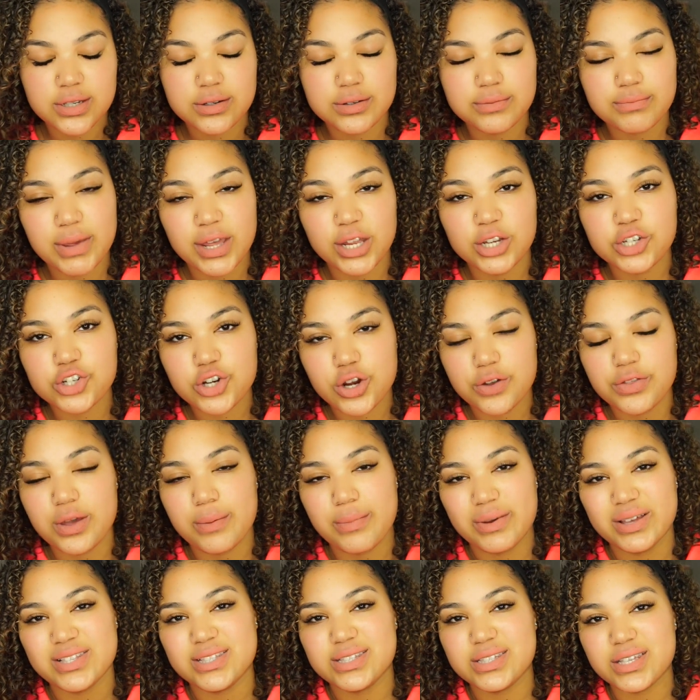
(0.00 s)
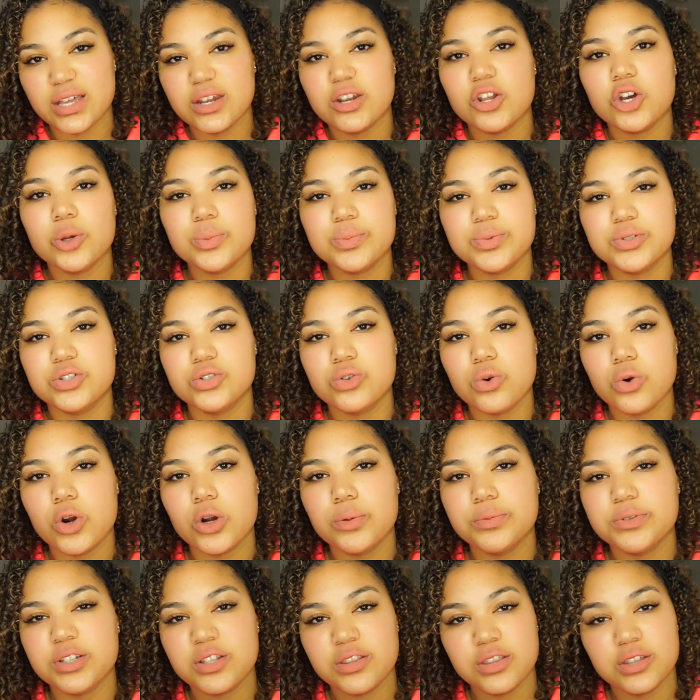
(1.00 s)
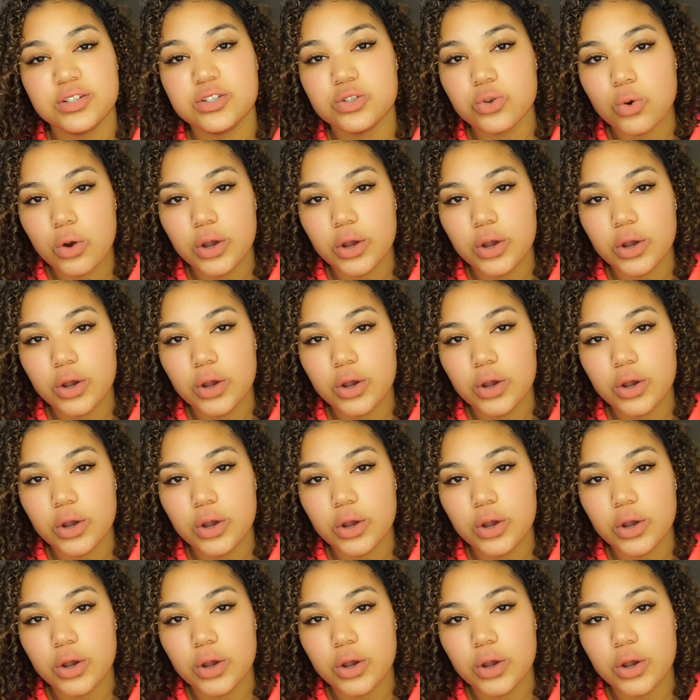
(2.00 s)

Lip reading: and made sure that my skin absorbed this